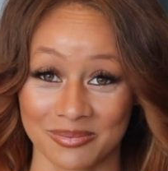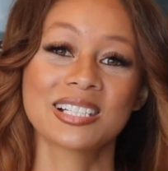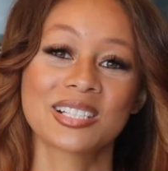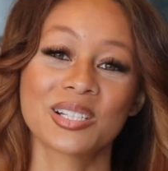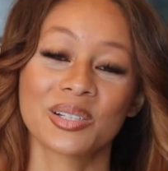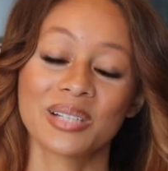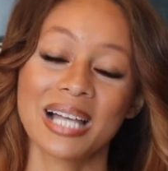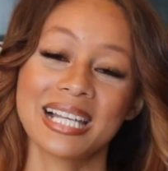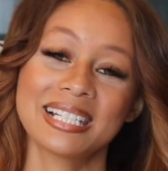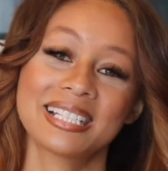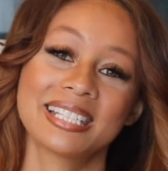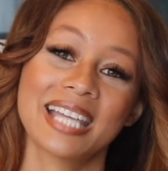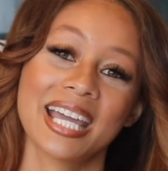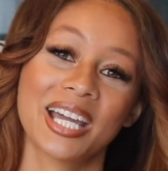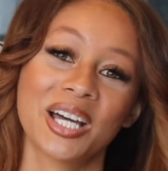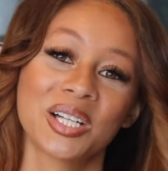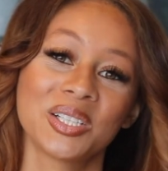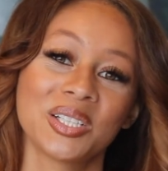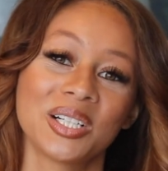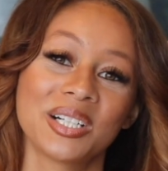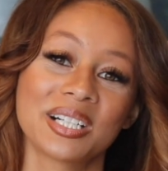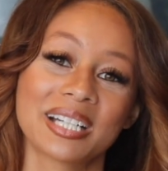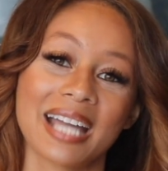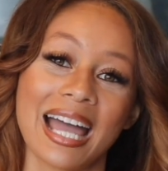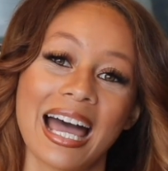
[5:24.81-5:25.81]
So let's take a
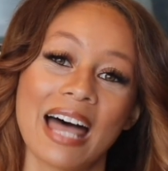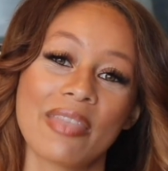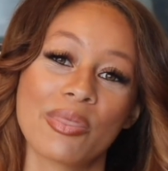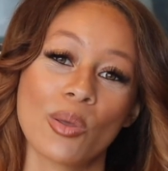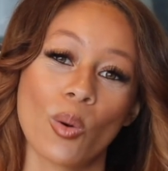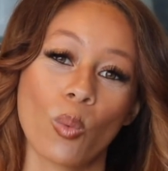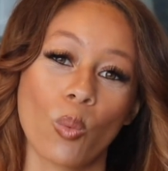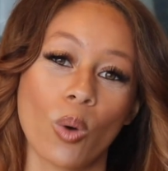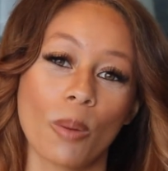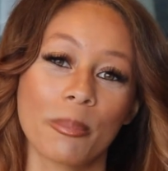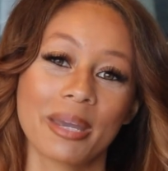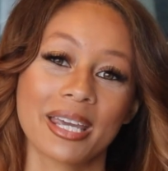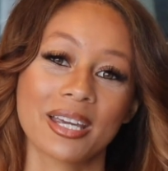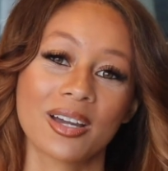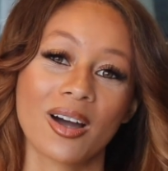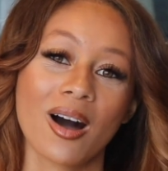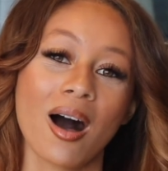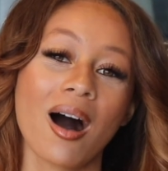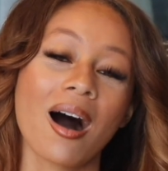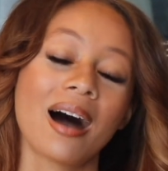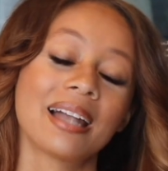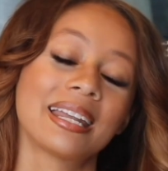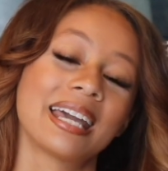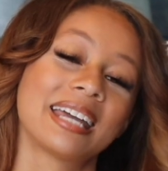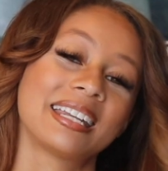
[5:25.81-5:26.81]
look at the woman
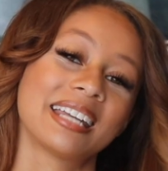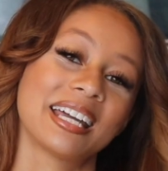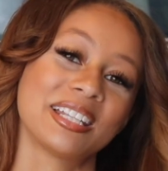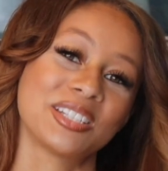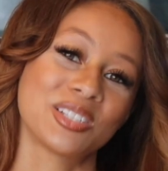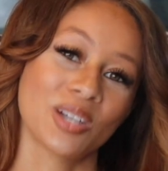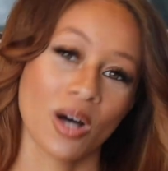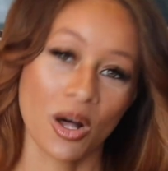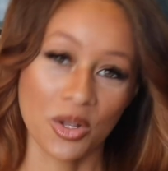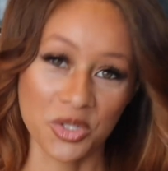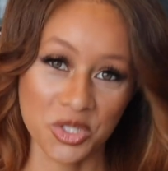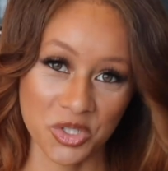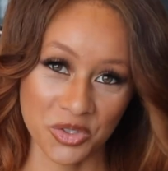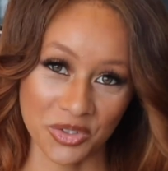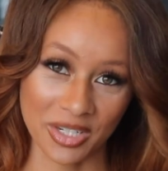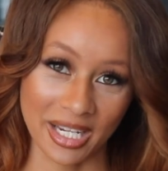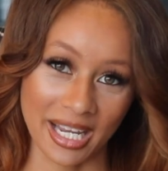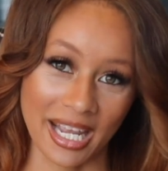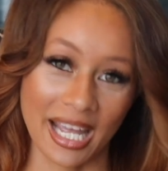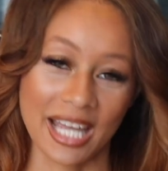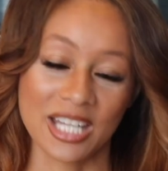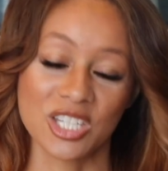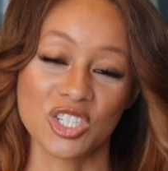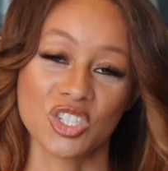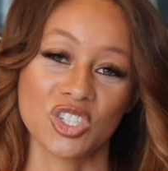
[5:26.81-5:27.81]
caught in adultery
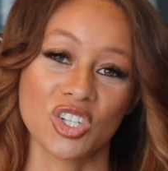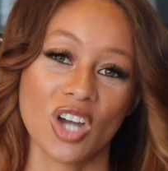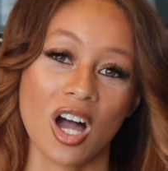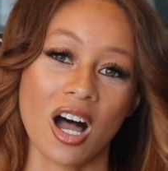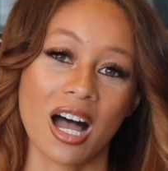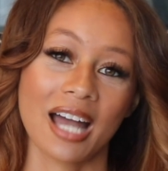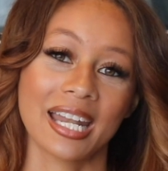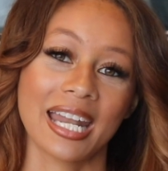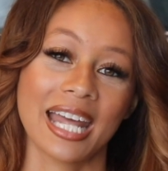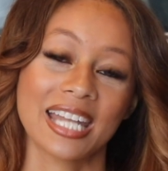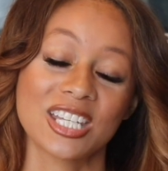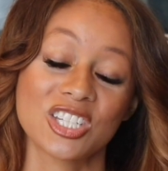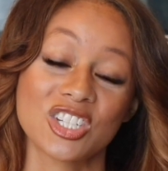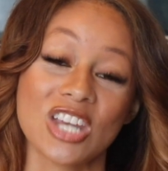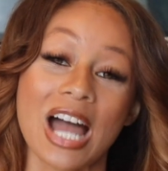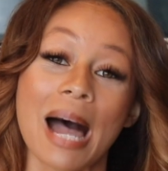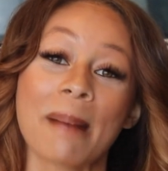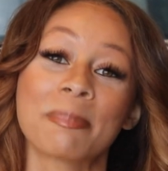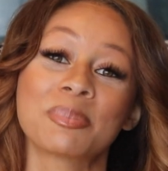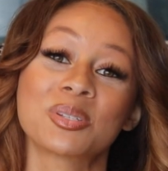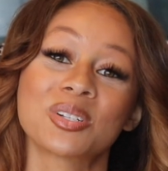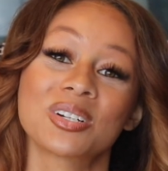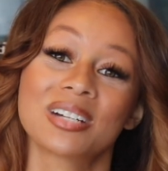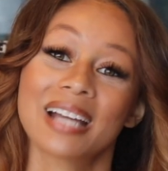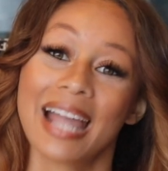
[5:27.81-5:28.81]
in John
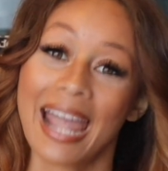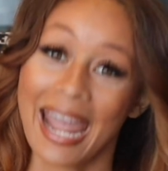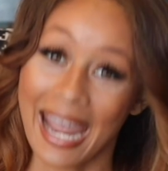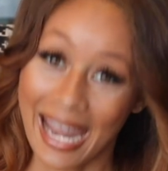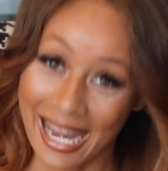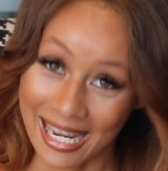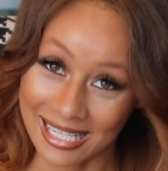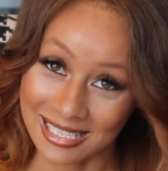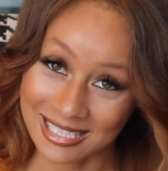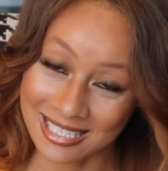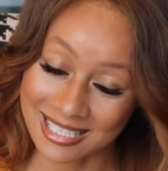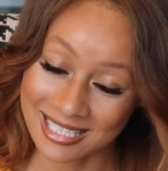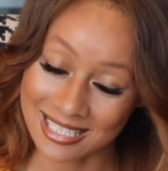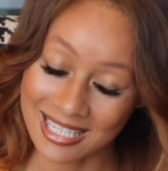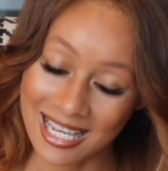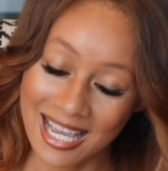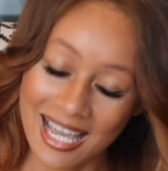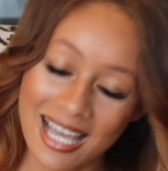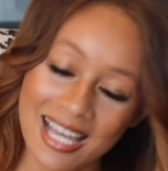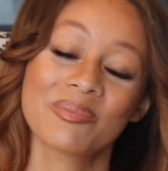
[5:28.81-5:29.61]
chapter 8.